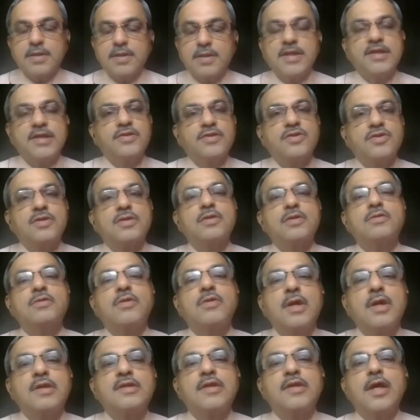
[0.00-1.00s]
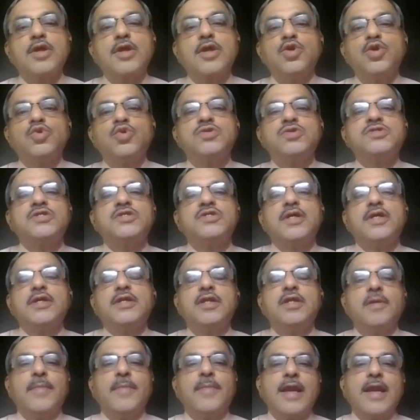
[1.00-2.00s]
These drugs are used
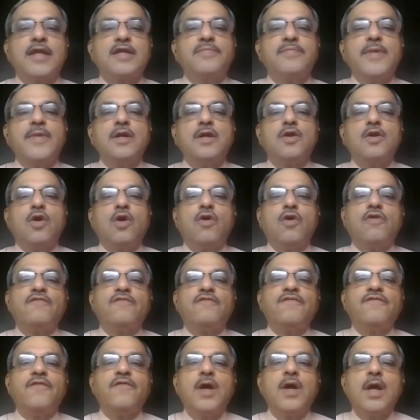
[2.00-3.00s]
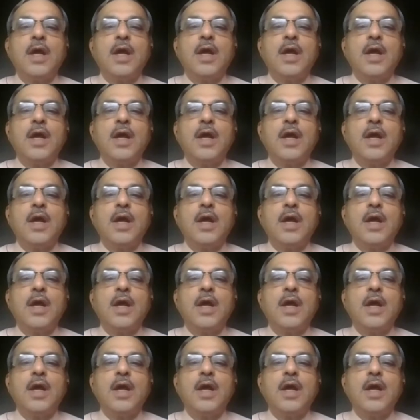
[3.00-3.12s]
in the management of